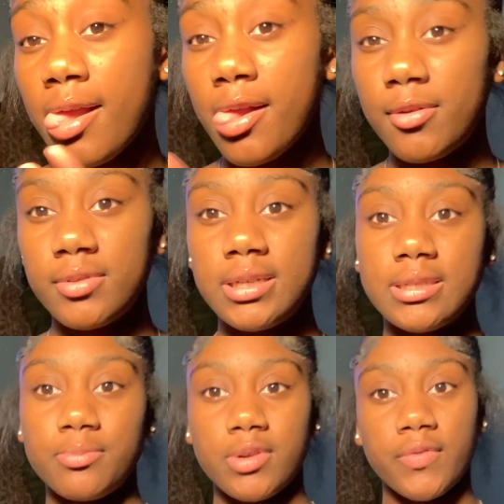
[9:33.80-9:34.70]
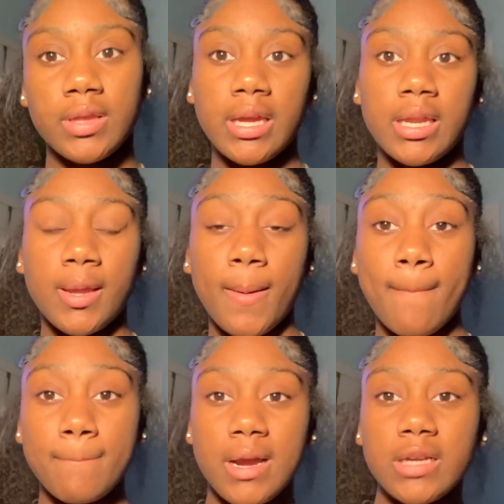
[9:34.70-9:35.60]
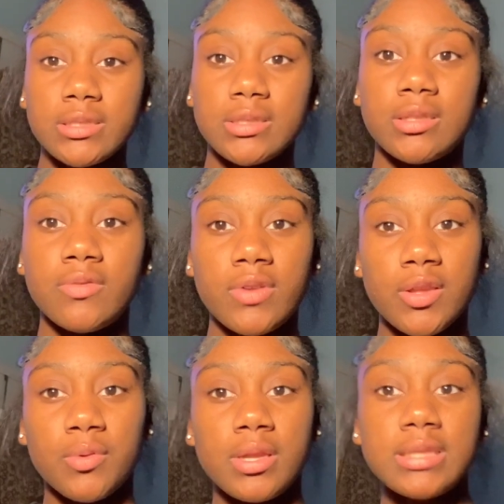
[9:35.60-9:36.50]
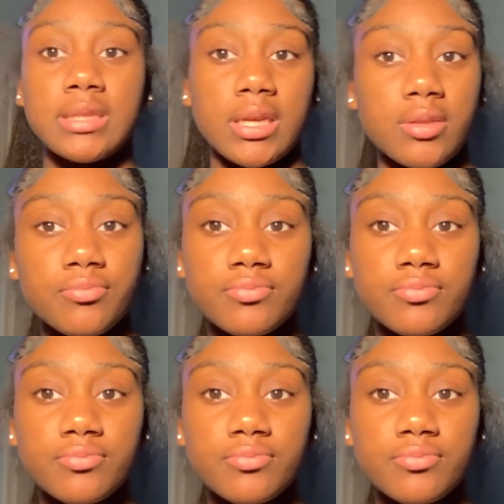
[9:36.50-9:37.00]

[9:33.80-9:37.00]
Oh, some perfect lighting. I should have the video in this light.